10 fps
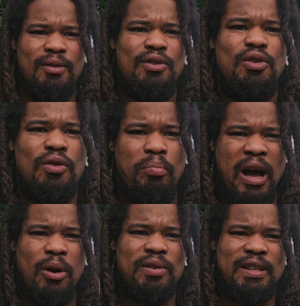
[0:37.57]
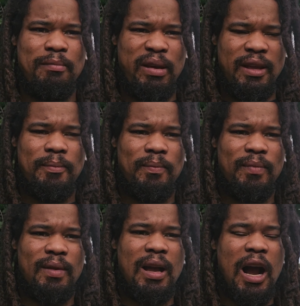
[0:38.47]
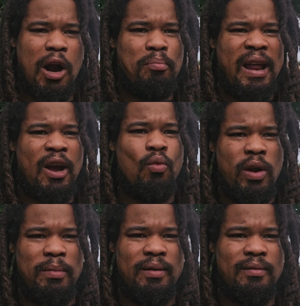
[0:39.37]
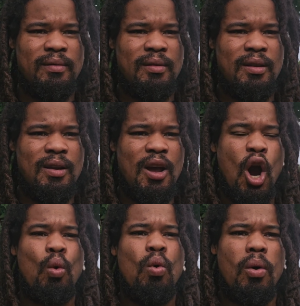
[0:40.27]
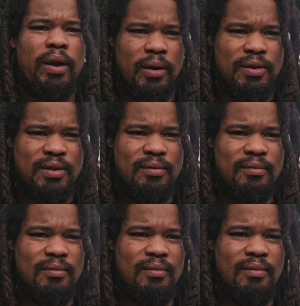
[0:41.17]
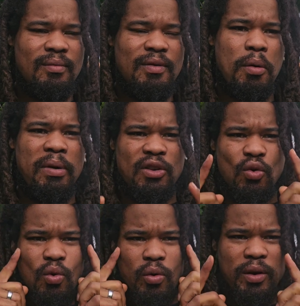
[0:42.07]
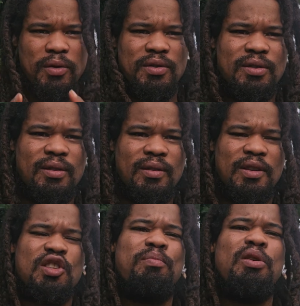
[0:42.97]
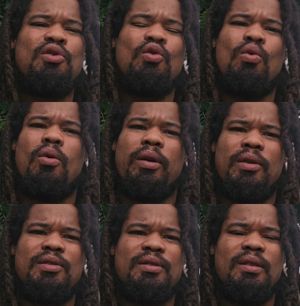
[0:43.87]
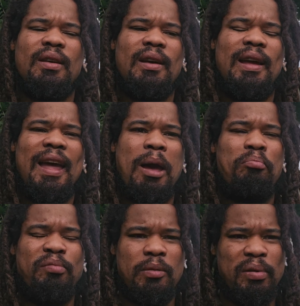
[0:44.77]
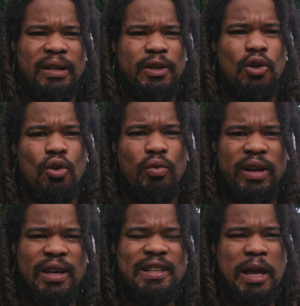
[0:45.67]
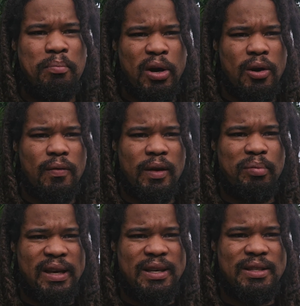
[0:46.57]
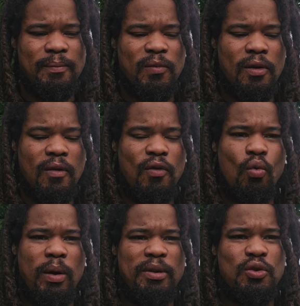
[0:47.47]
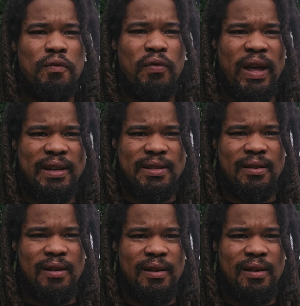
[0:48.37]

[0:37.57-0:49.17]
to the powers that be. Our black women are warriors. They're mental warriors. They're spiritual warriors. And the political arena is a perfect place for women to flex